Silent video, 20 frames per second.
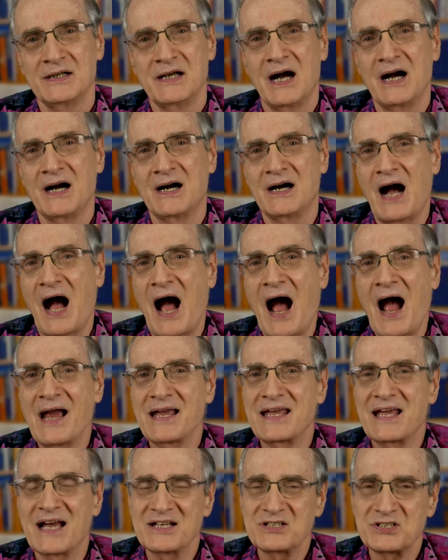Uh,
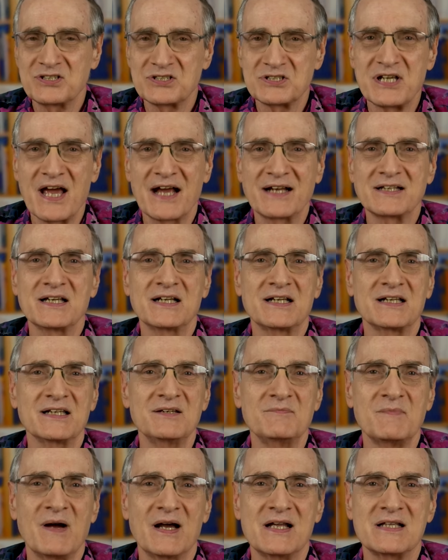I guess
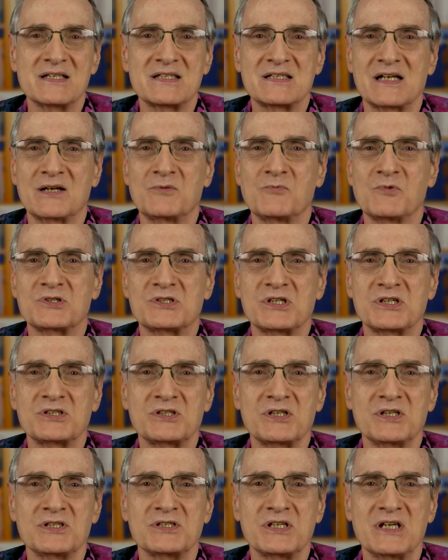technically my insulin
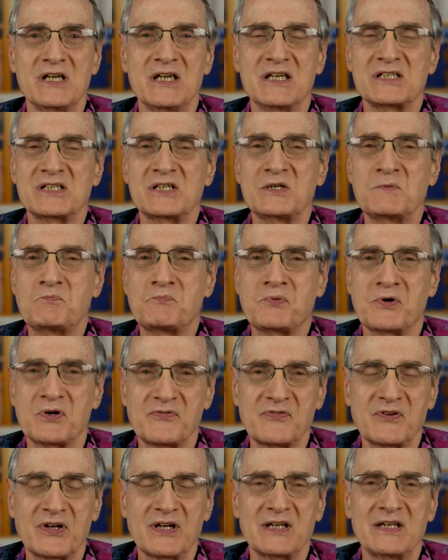resistance isn't
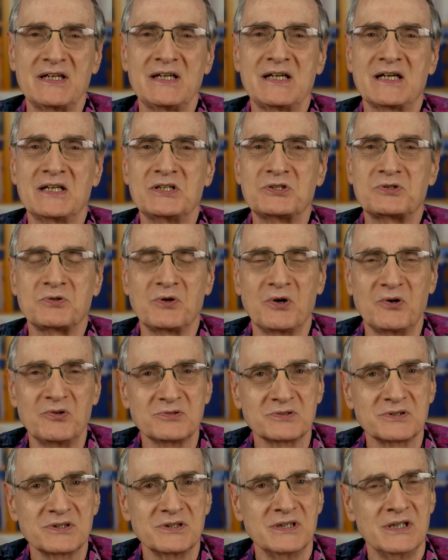perfectly
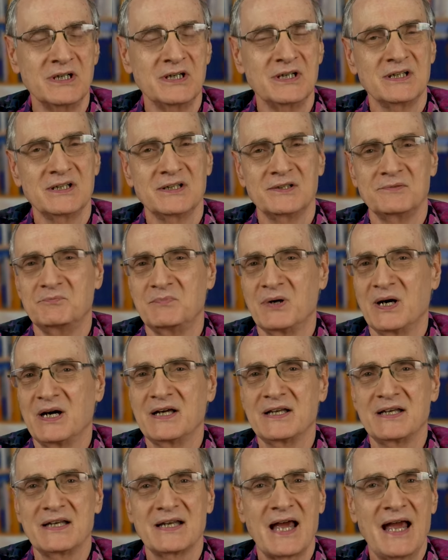controlled,
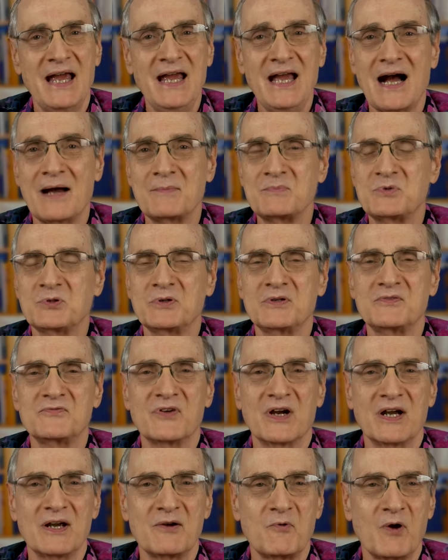but hey, I'm doing
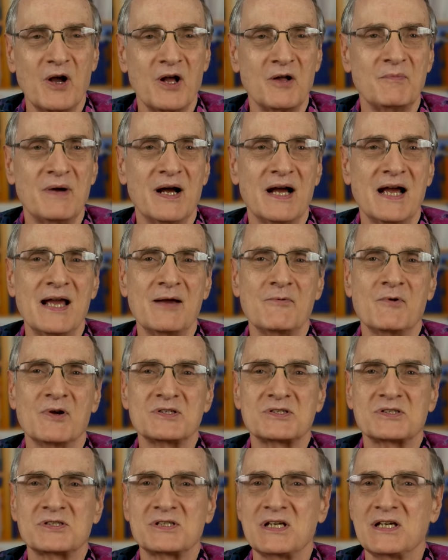very well. My
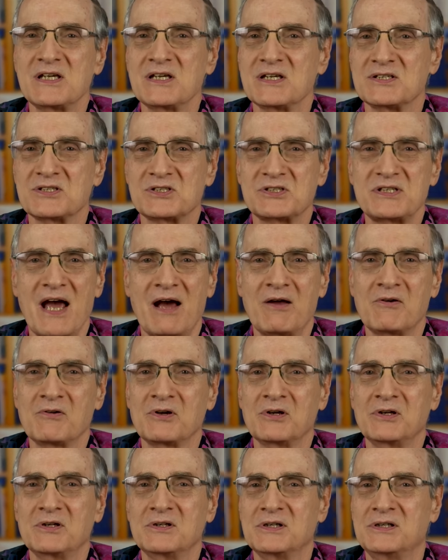A1C is
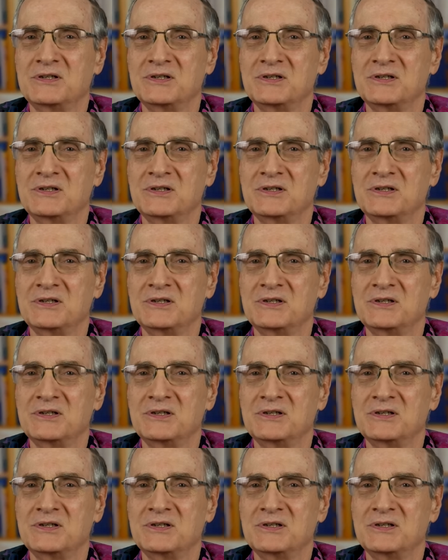down